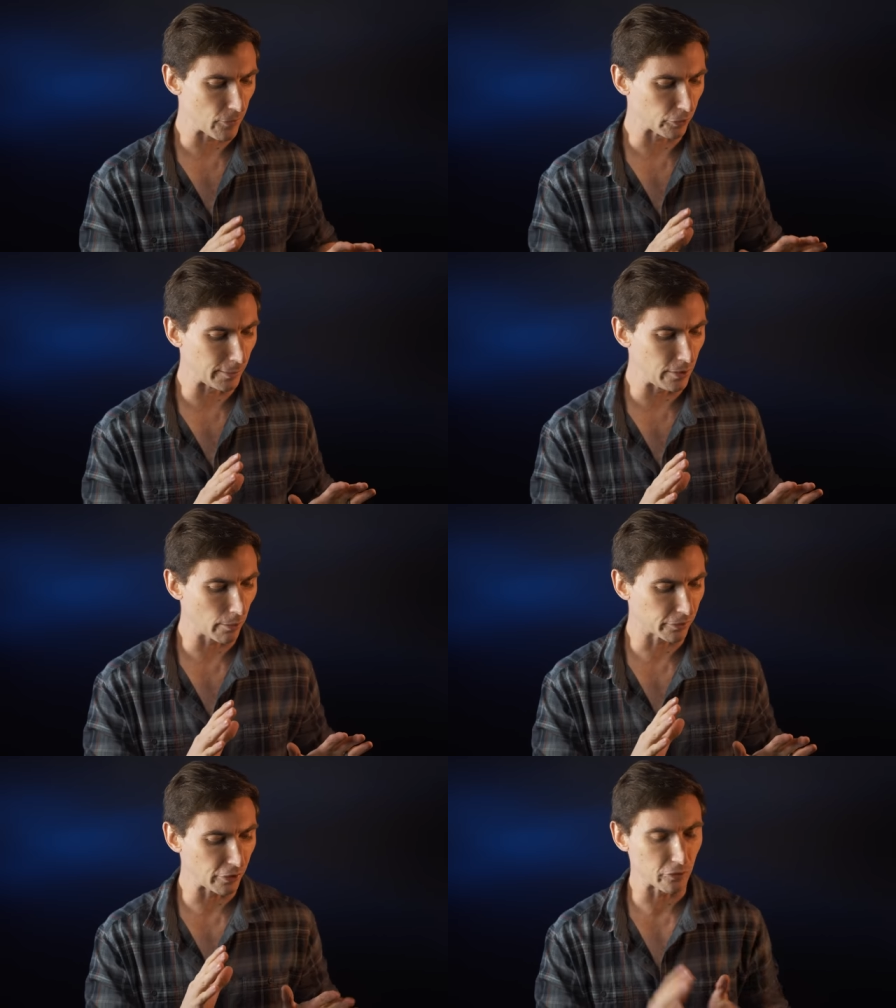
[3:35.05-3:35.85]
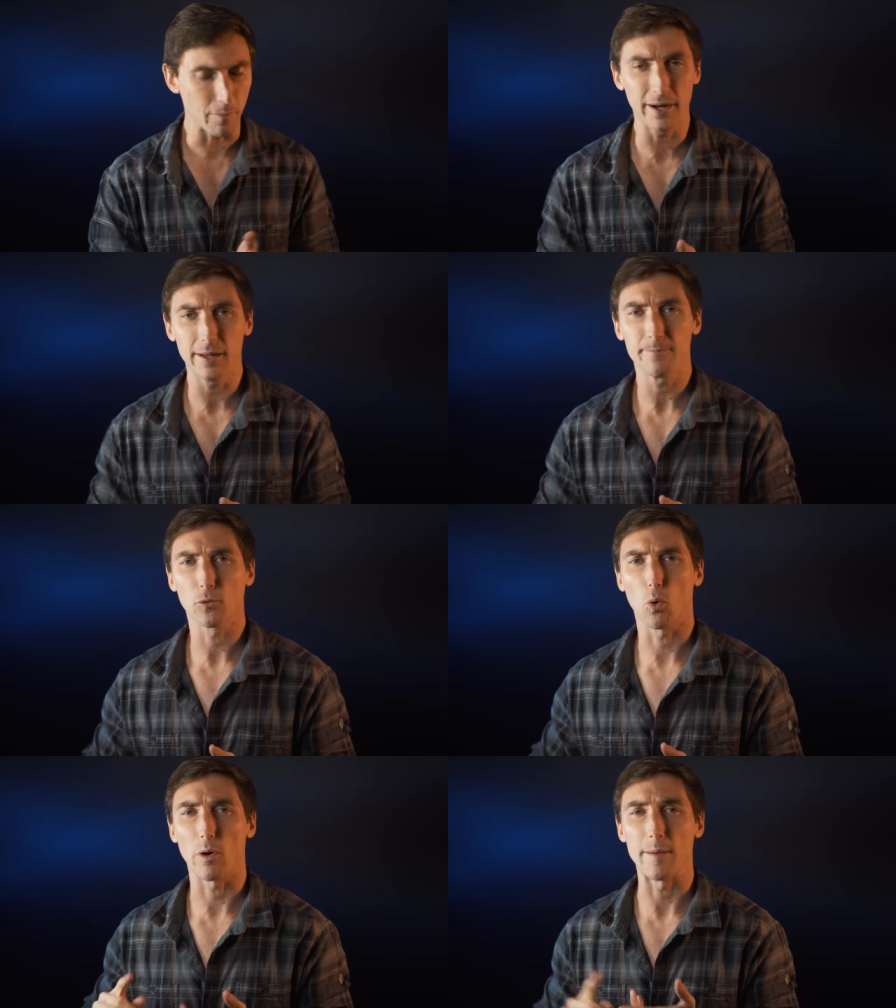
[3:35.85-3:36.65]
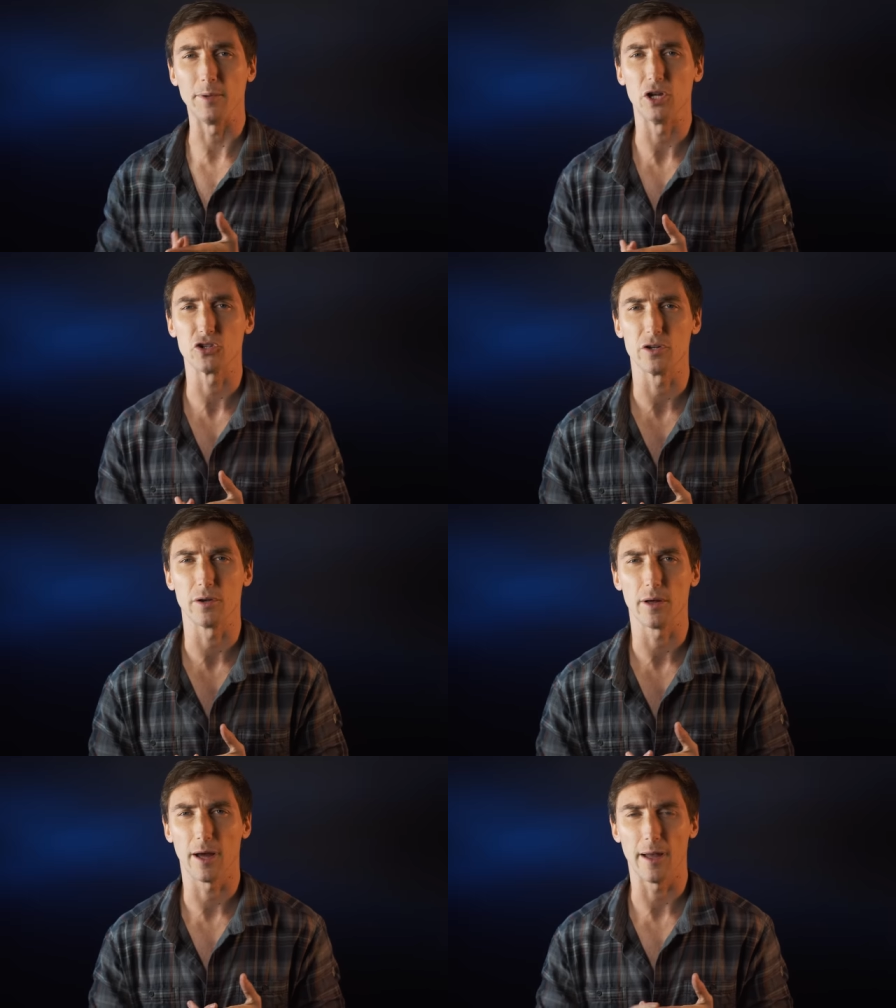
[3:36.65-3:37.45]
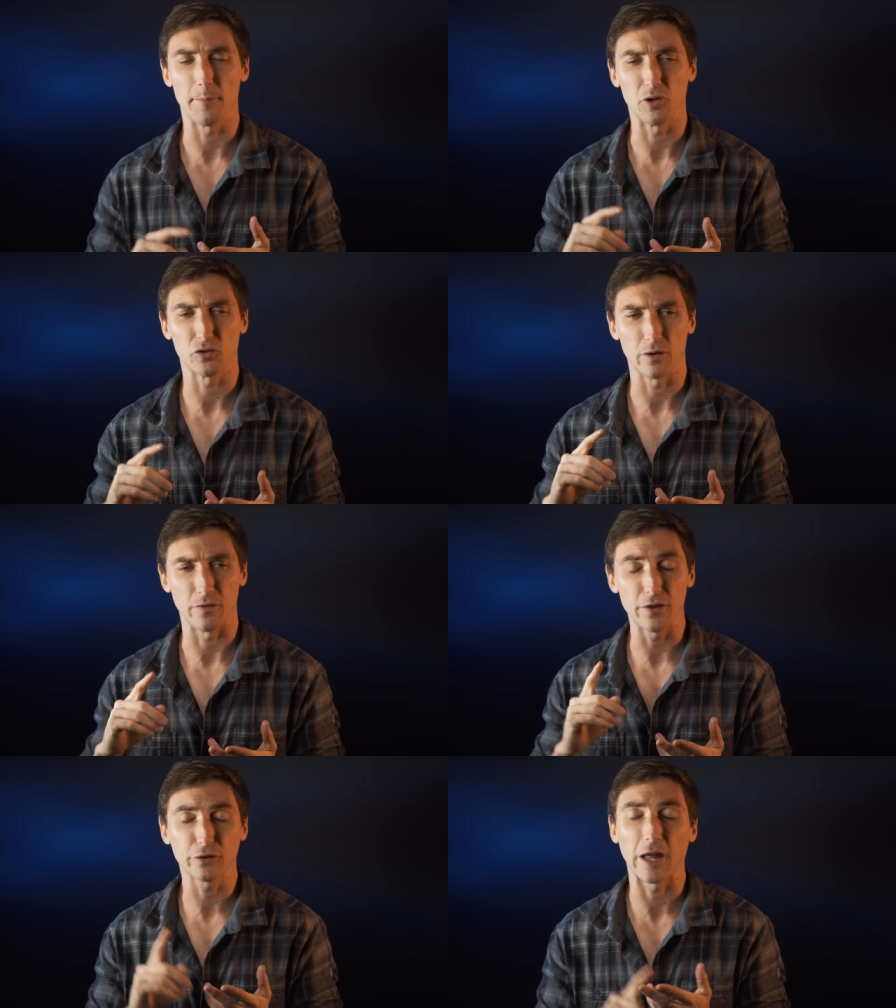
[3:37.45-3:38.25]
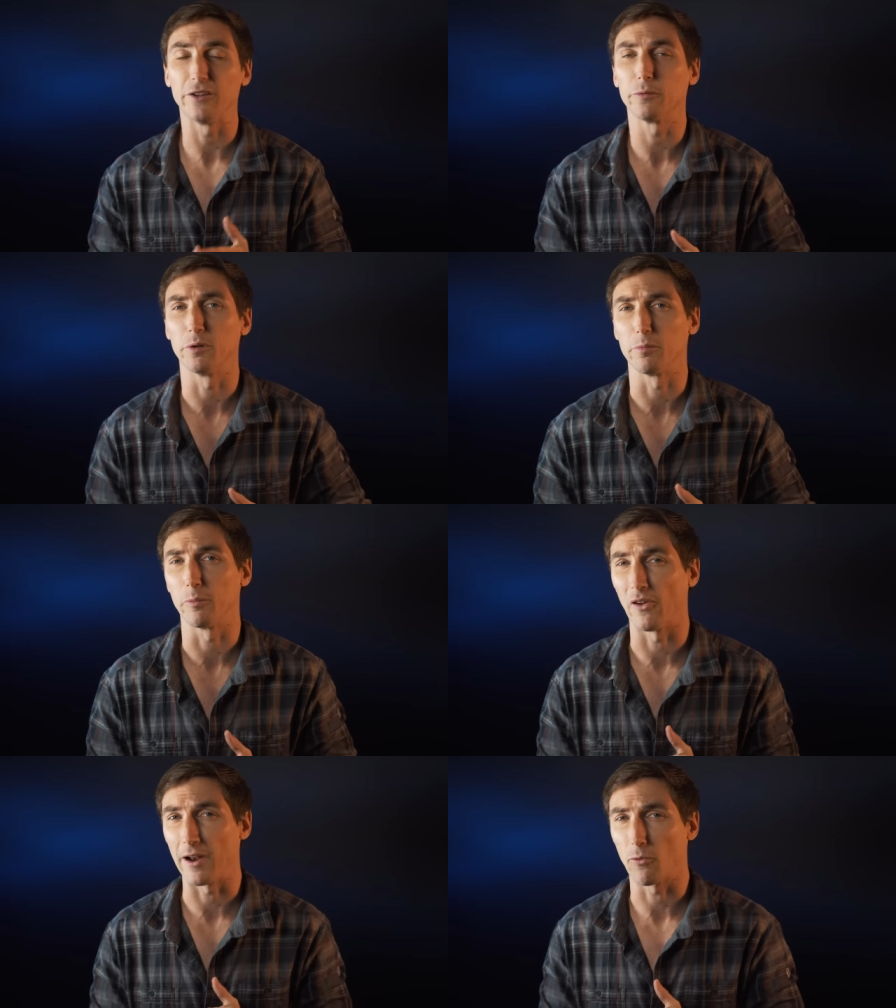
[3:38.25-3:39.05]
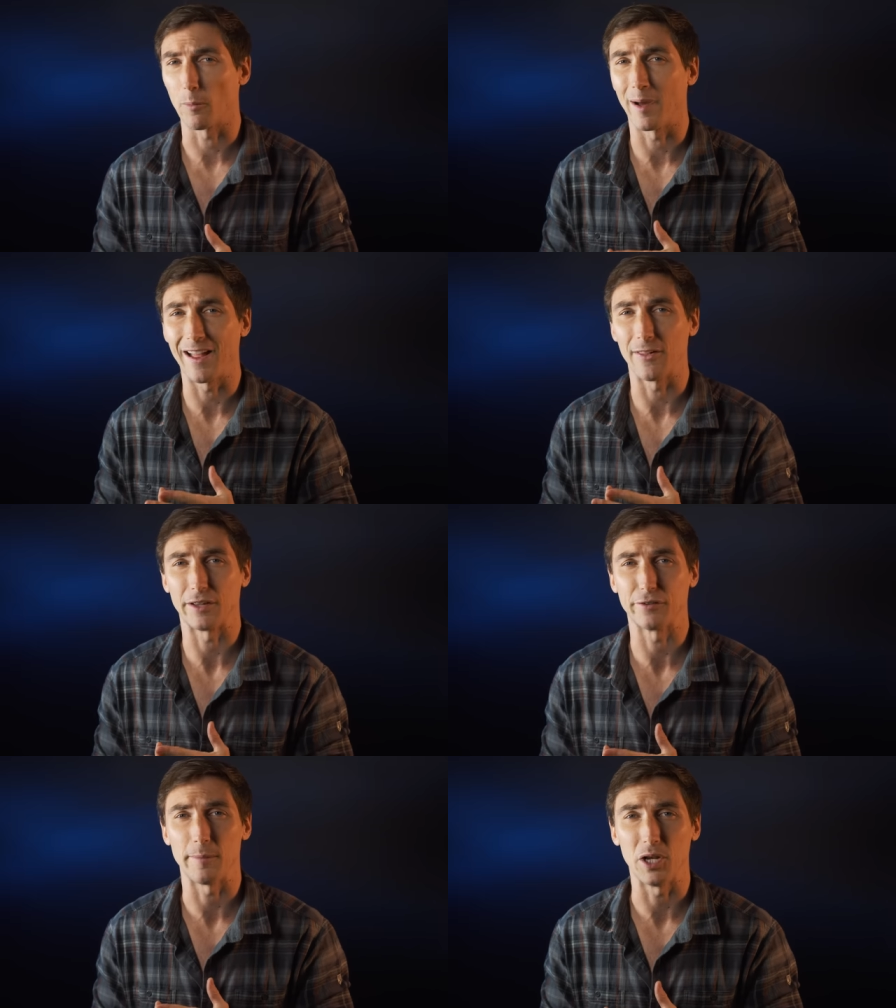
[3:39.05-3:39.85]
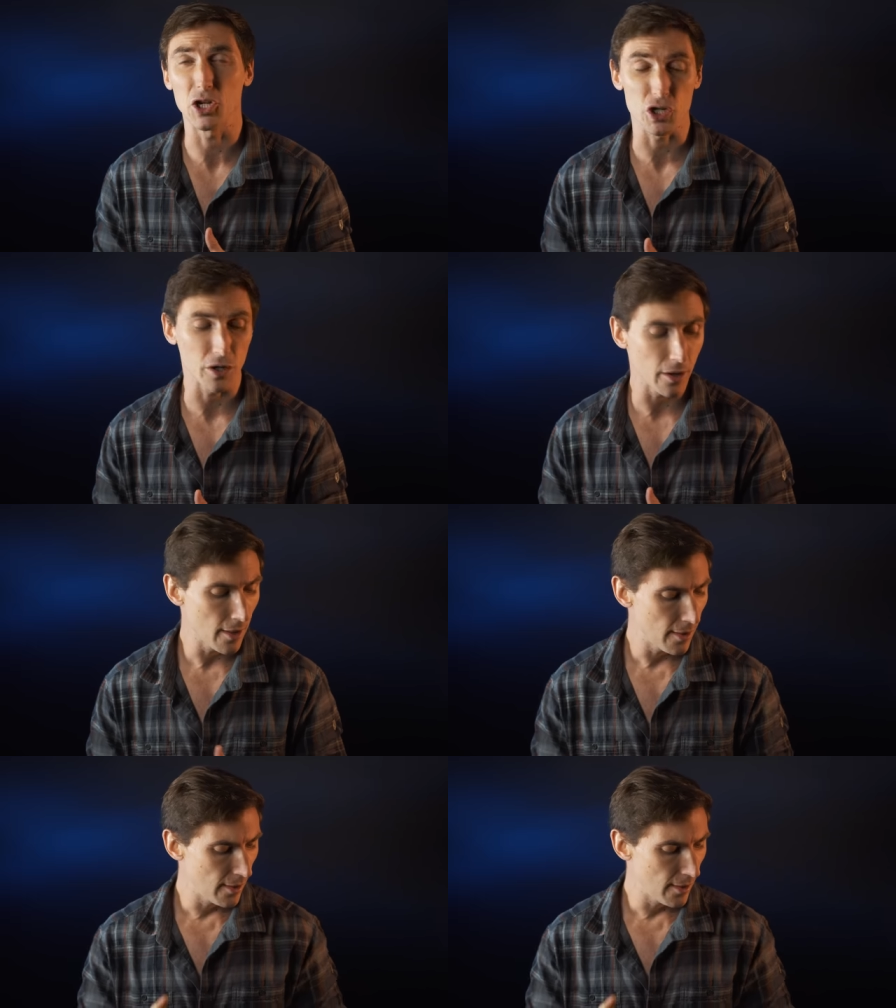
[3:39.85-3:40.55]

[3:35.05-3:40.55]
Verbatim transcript: There's been no exchange of money or ammunition. Ammunition in this case was provided for by LAX Ammunition.